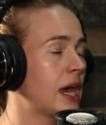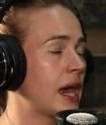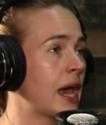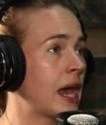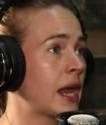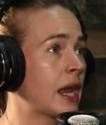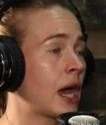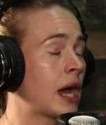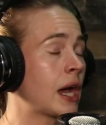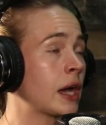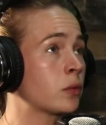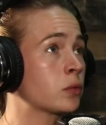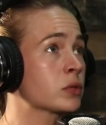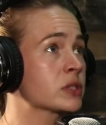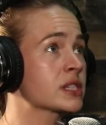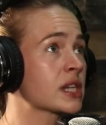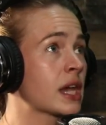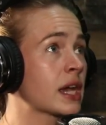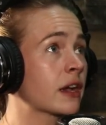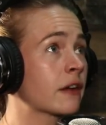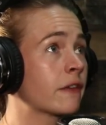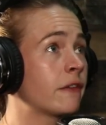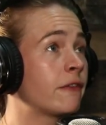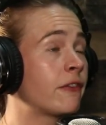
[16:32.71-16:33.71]
And I was
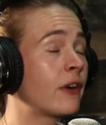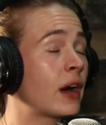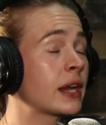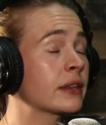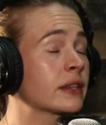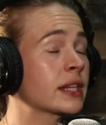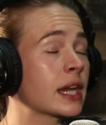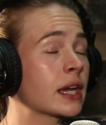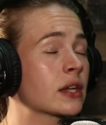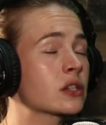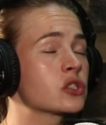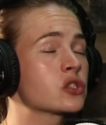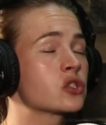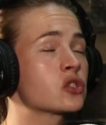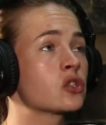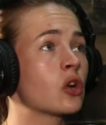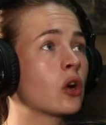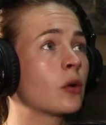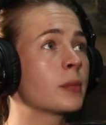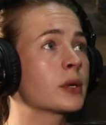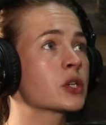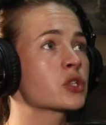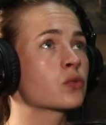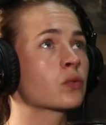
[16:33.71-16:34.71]
like, finally had
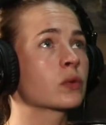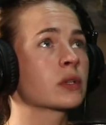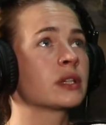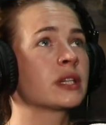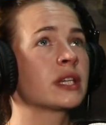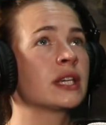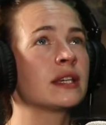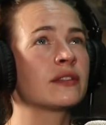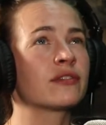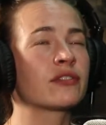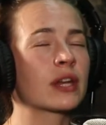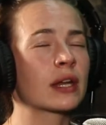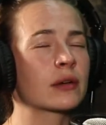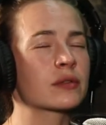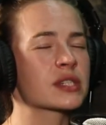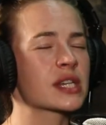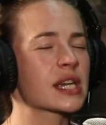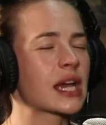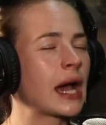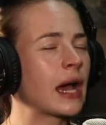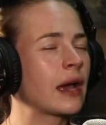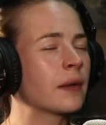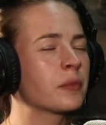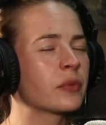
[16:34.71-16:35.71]
so much relief. And I was
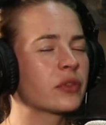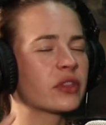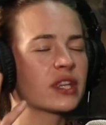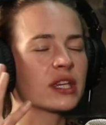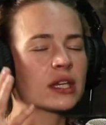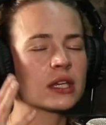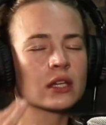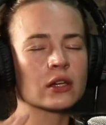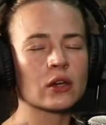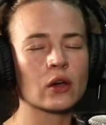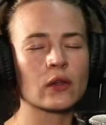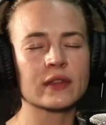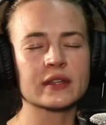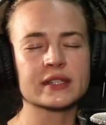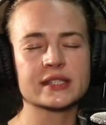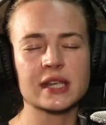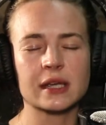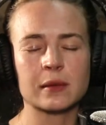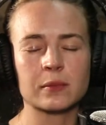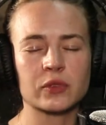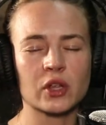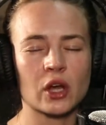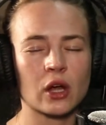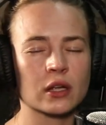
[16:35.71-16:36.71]
like, I'm thinking all the
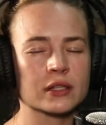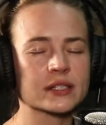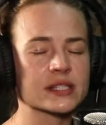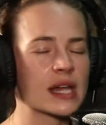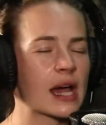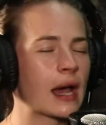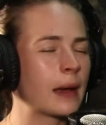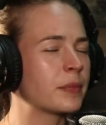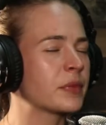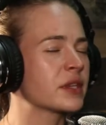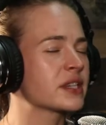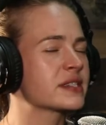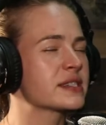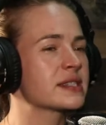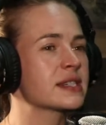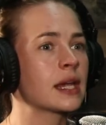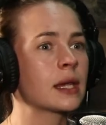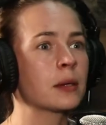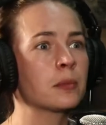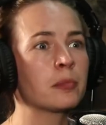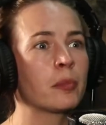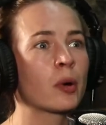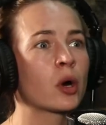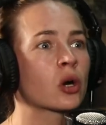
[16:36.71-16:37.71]
same thoughts. I'm the
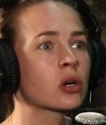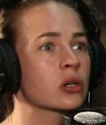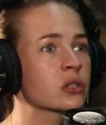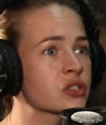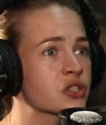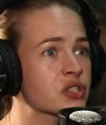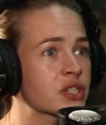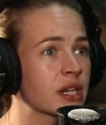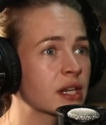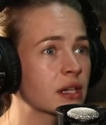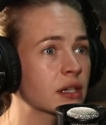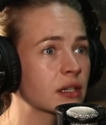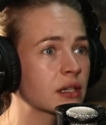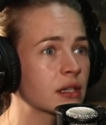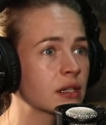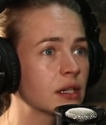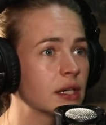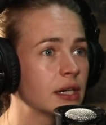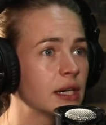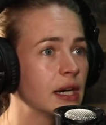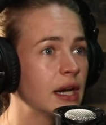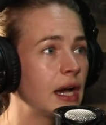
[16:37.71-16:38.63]
same person.